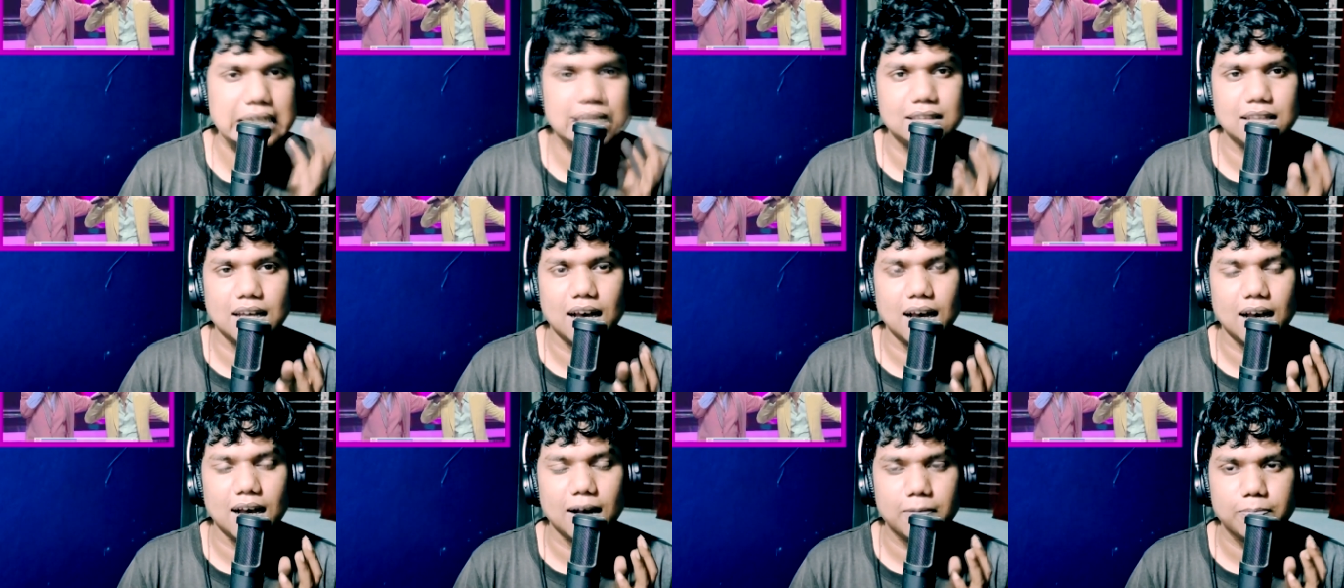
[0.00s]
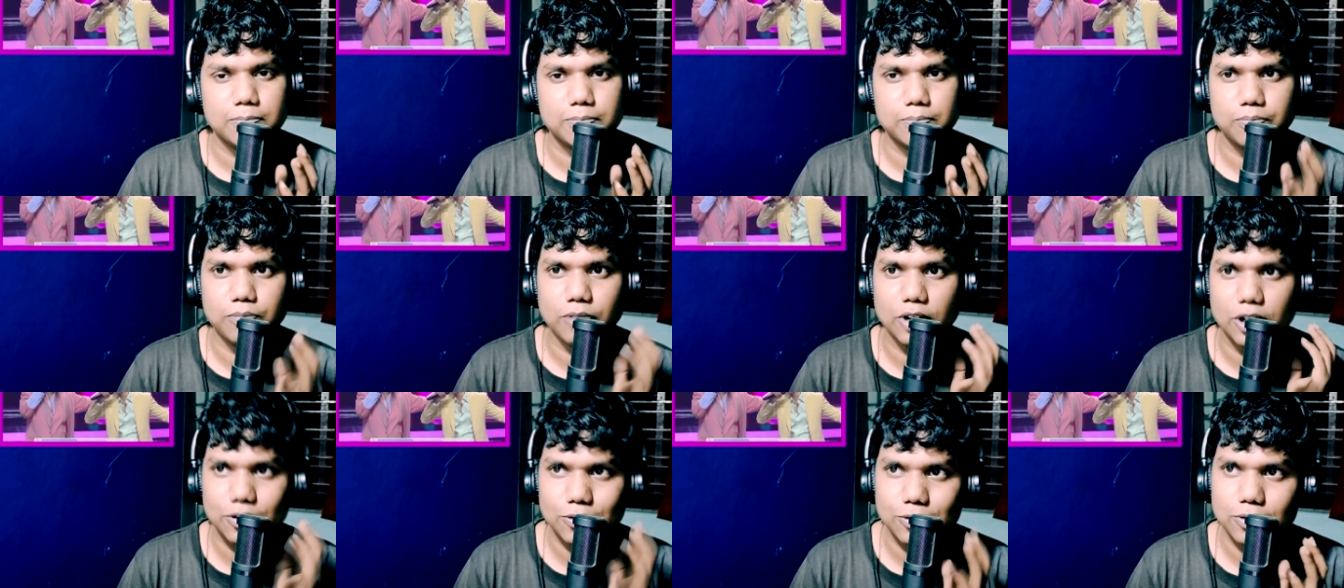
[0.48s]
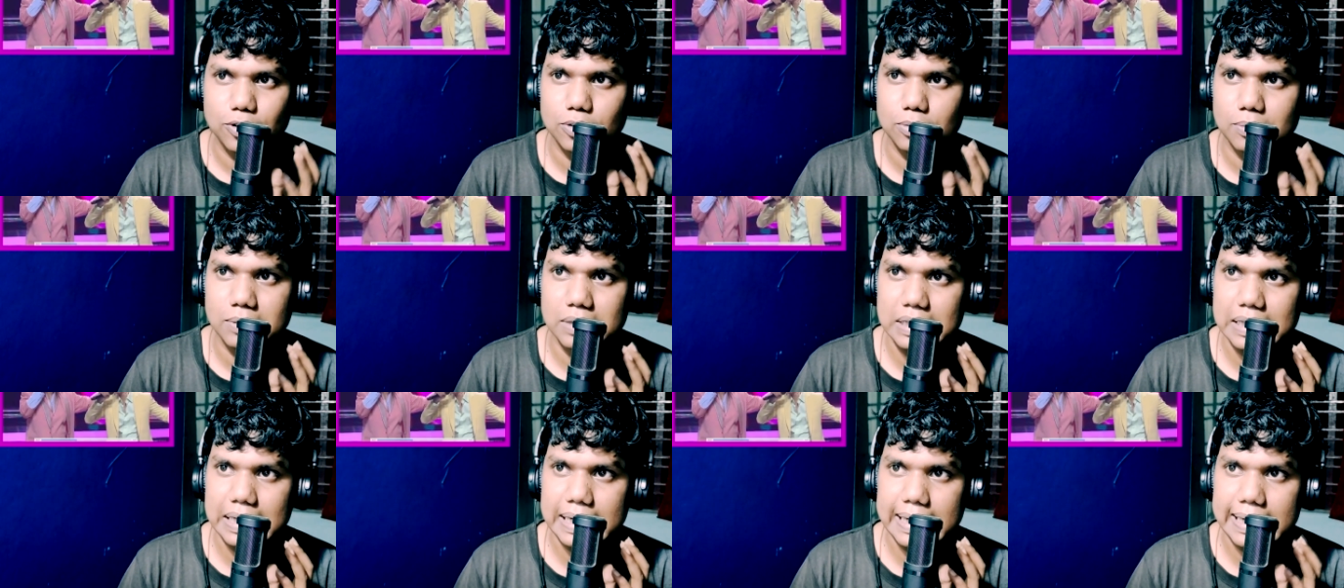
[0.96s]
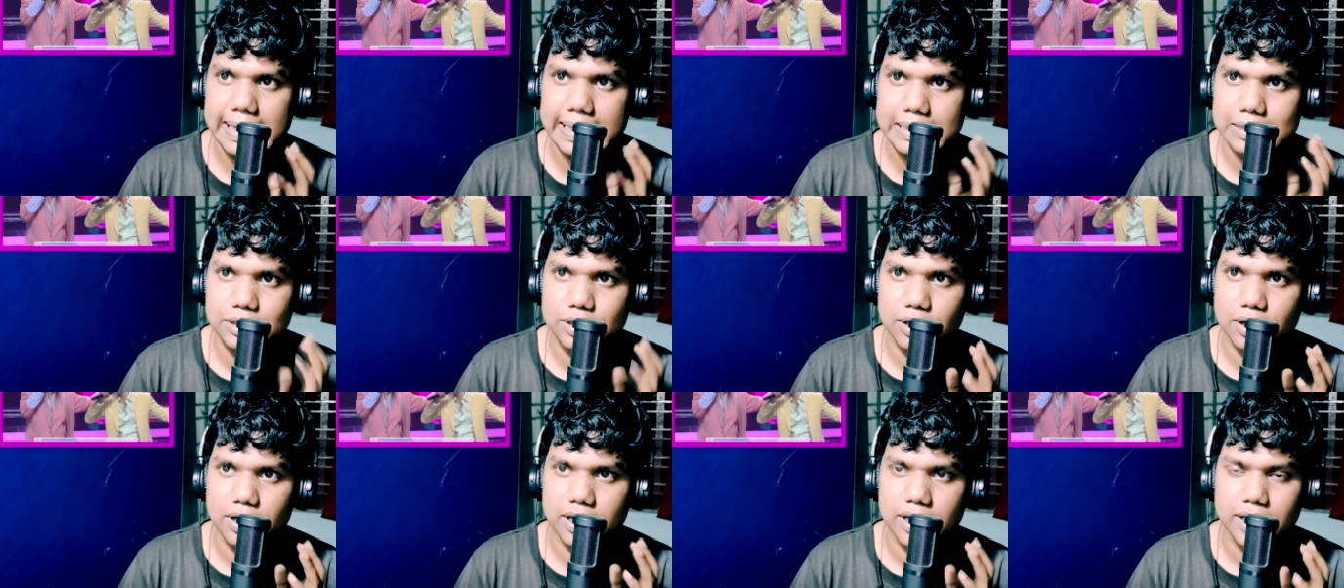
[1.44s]
The performer are
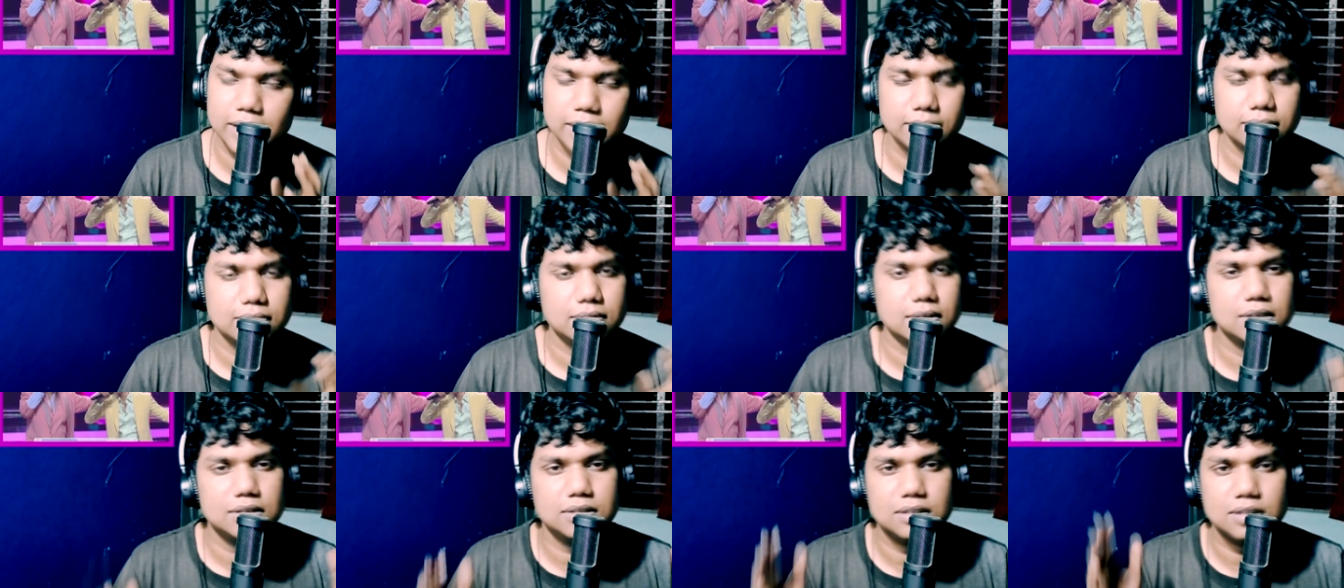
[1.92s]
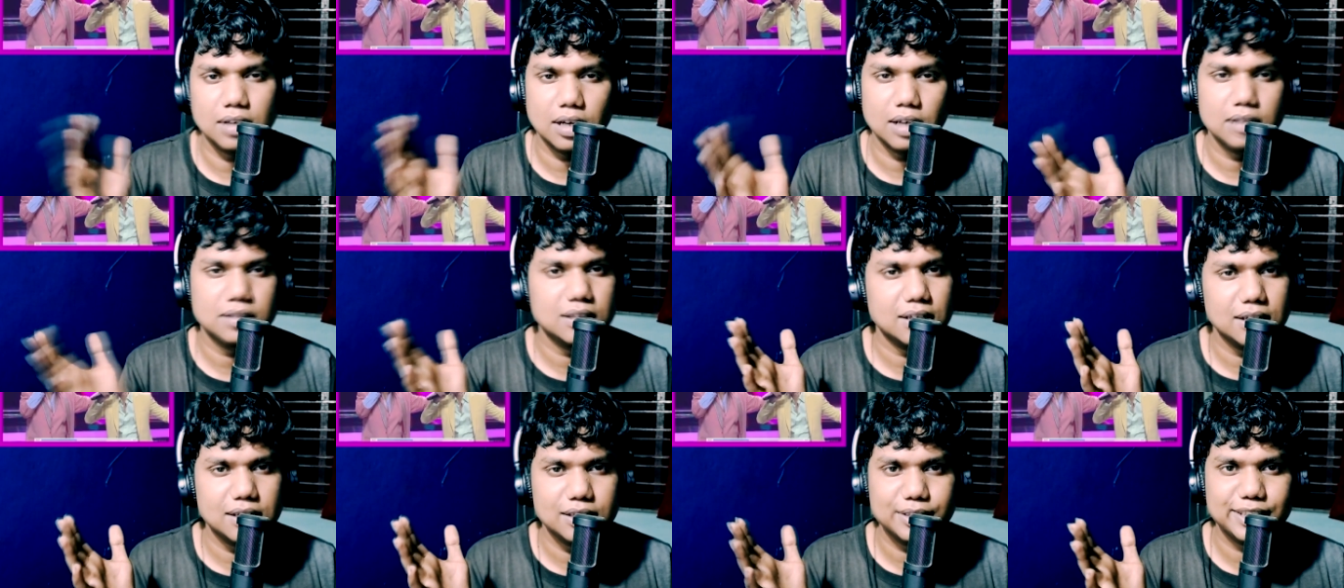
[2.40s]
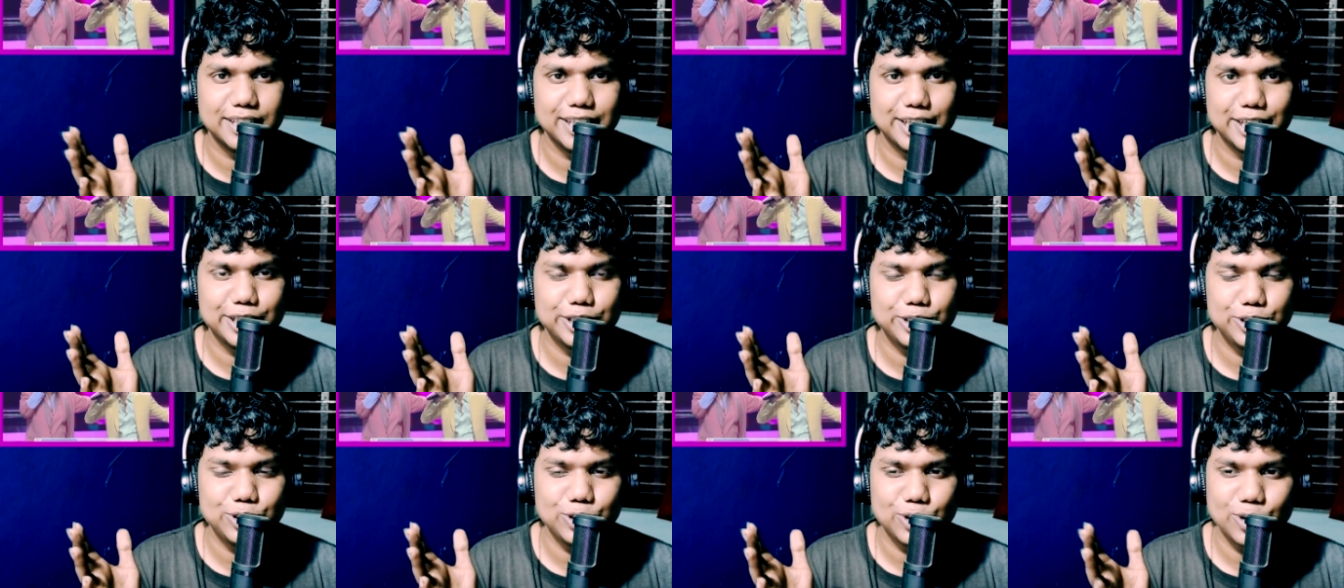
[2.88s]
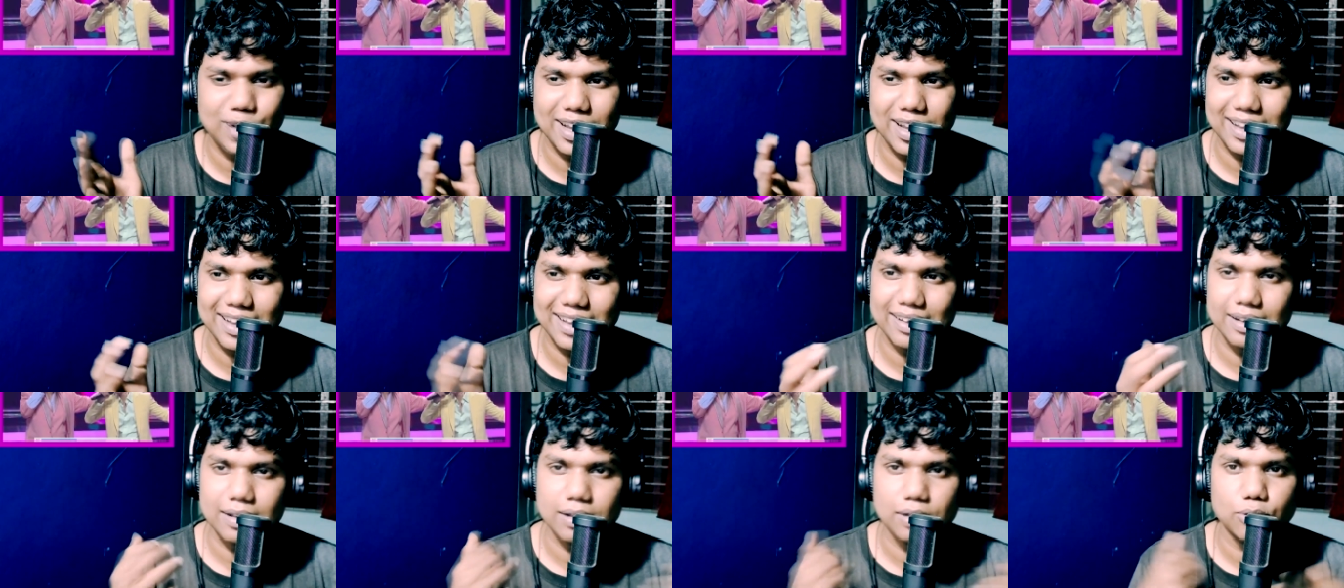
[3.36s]
enjoying, the judge is
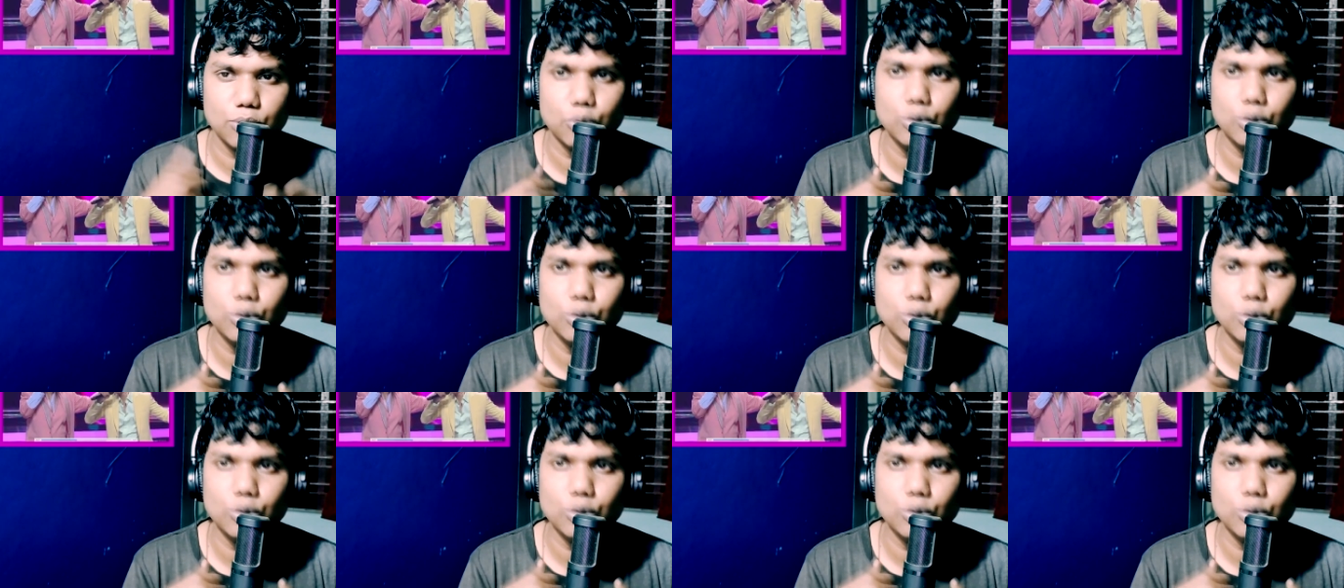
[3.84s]
enjoying,